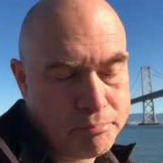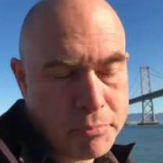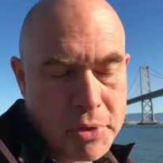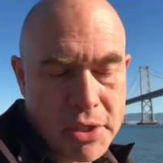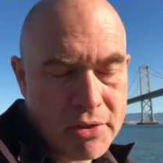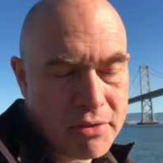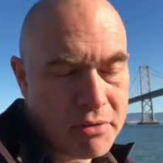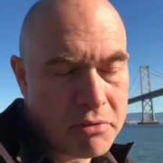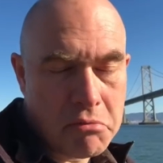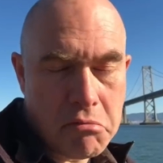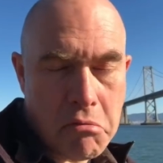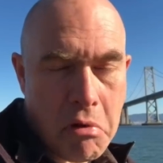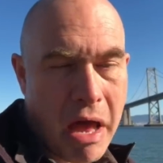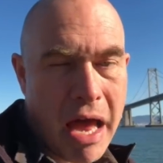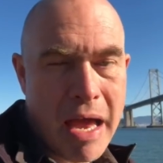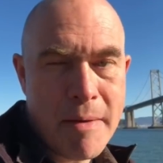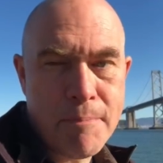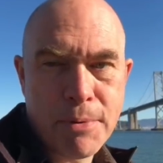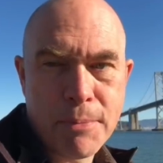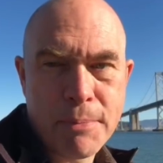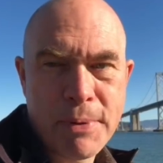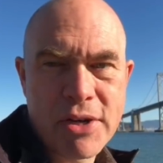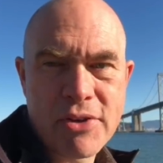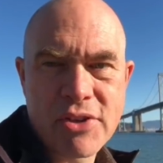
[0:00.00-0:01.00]
you know, I'm
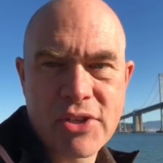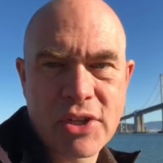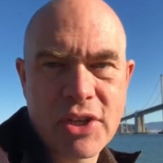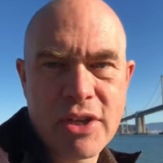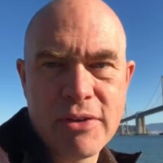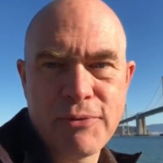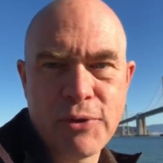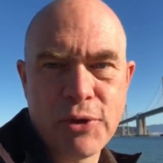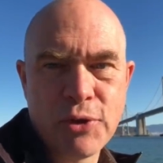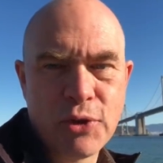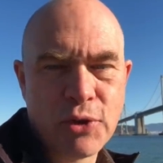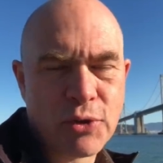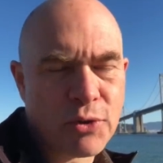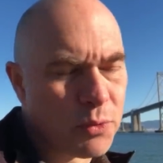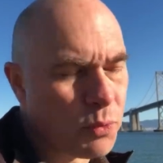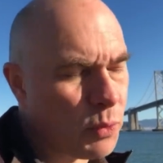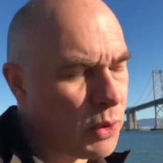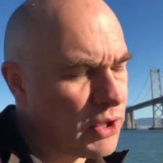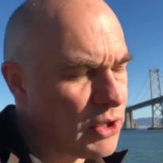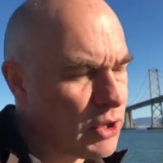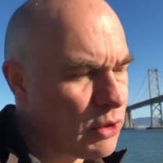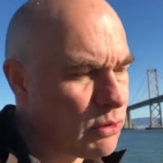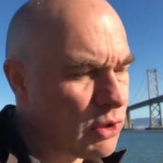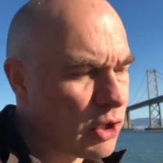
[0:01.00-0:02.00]
prepared to give you your
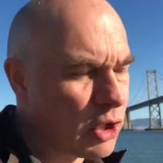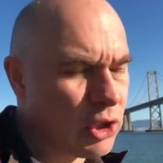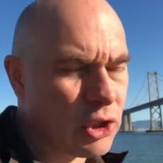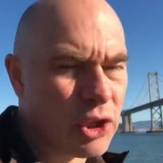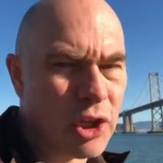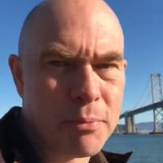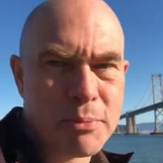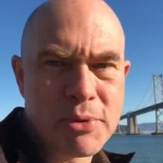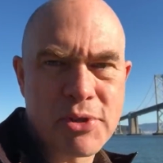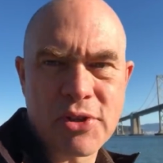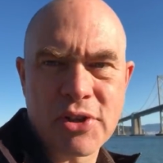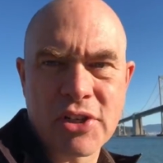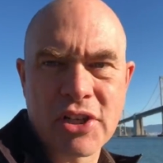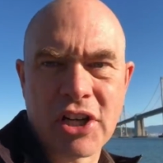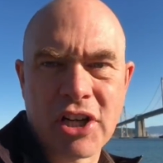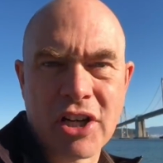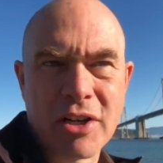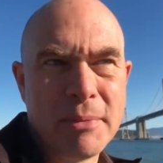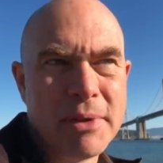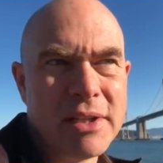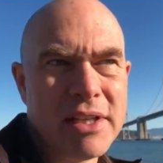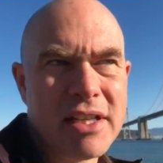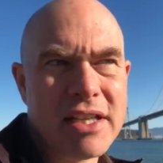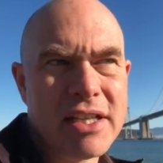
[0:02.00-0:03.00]
100 kilometer
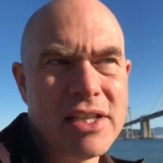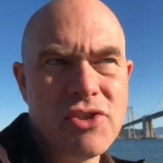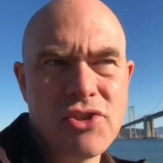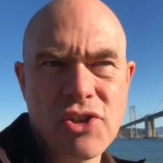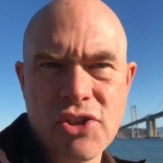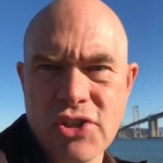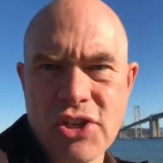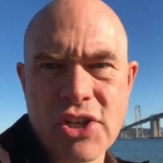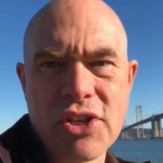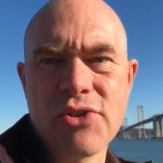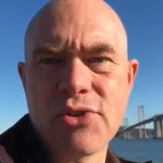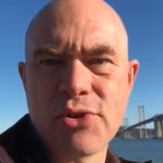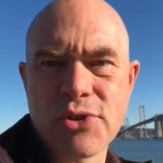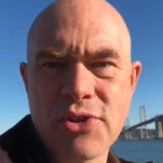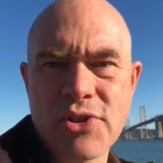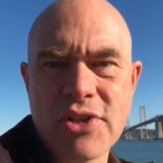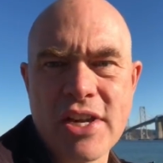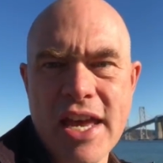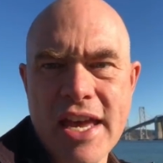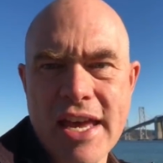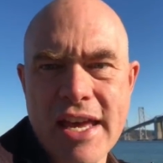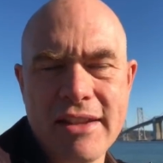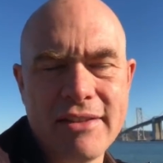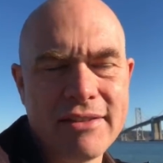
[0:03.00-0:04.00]
Karman line. Just
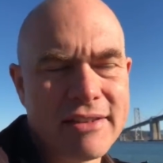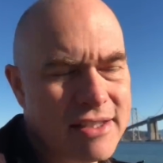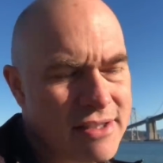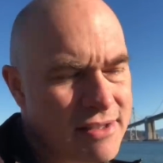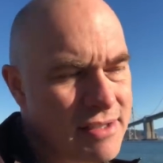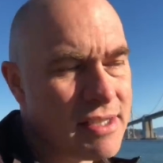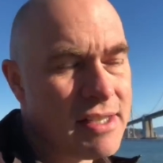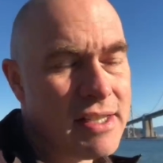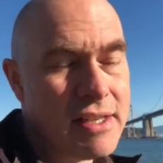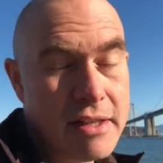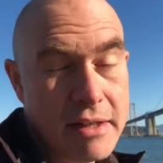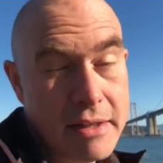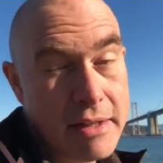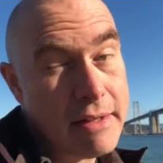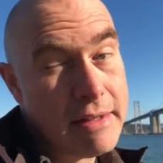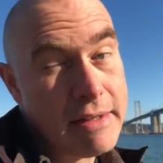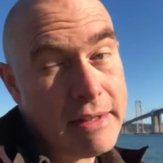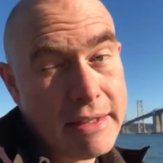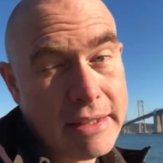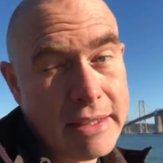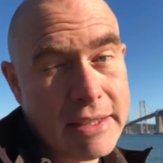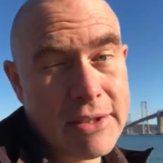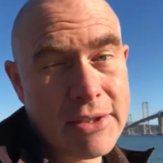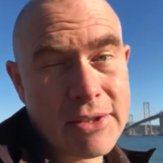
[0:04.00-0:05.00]
understand that,
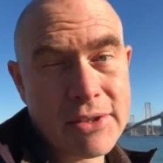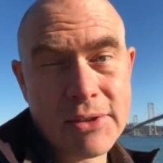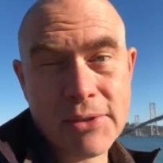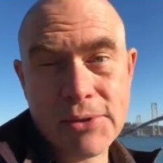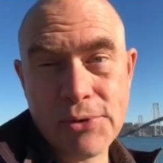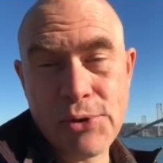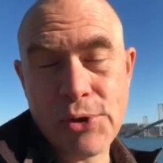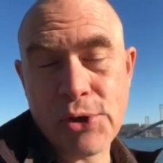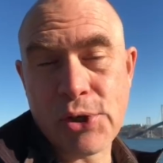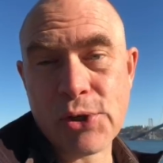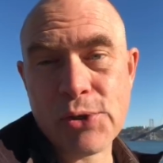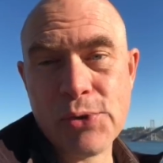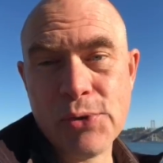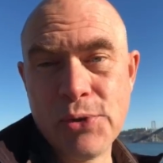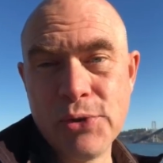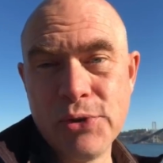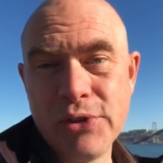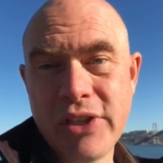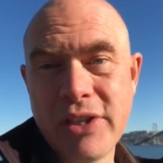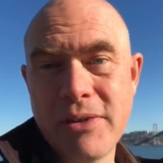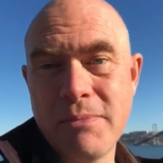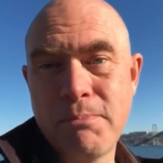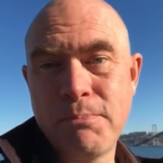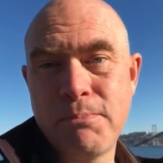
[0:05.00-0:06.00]
you know, you can
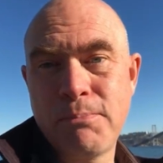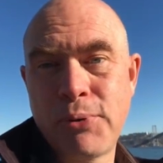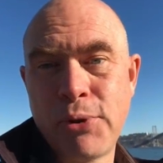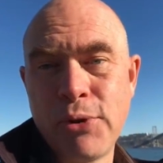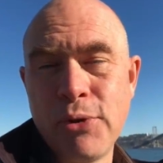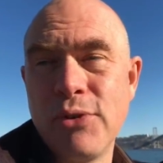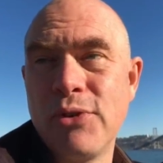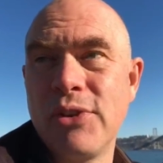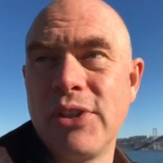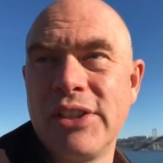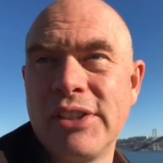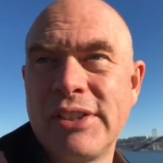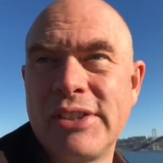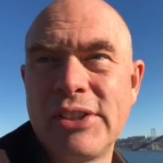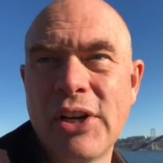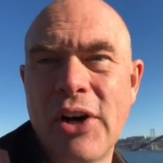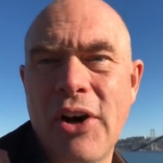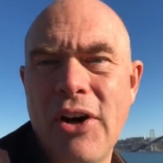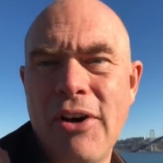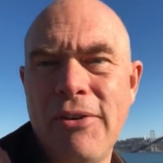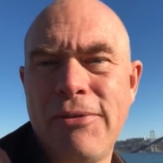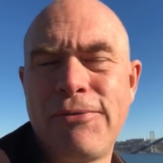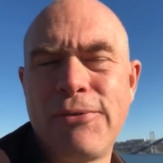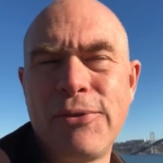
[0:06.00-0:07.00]
only put this
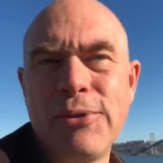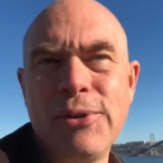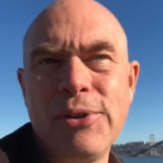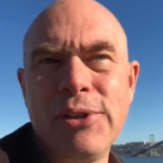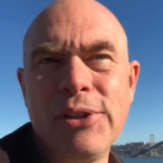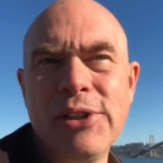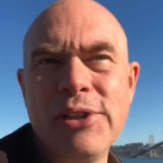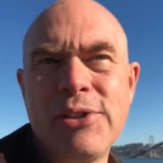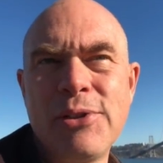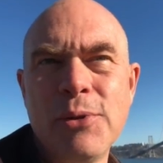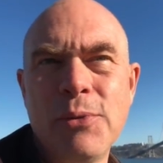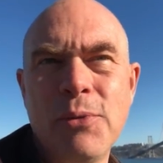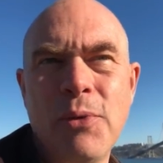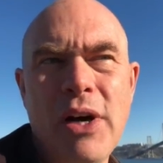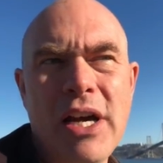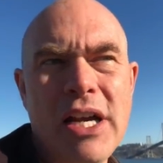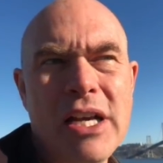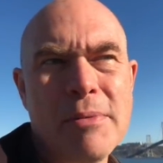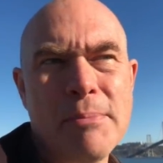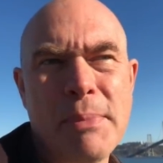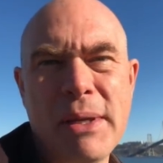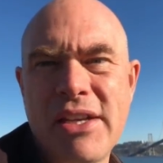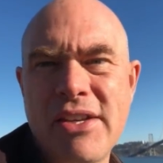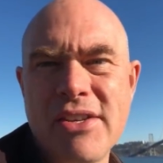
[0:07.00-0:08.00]
off for a little
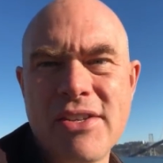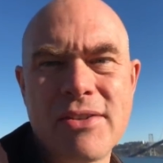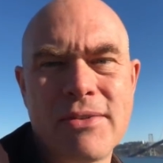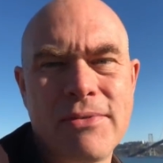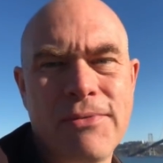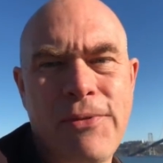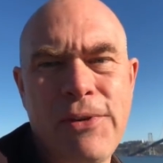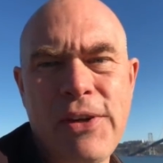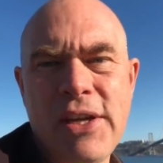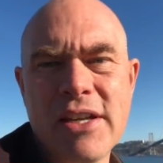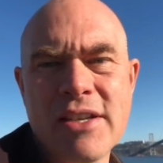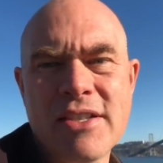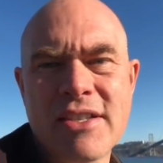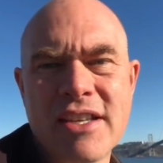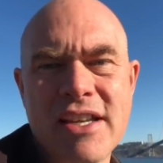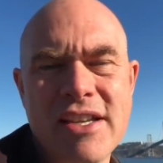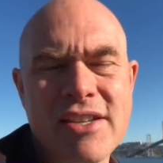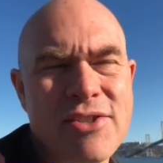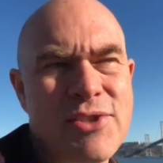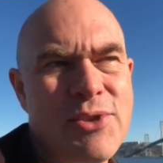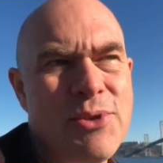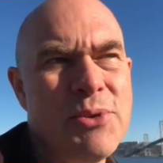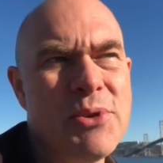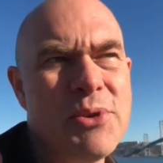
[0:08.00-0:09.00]
while because VSS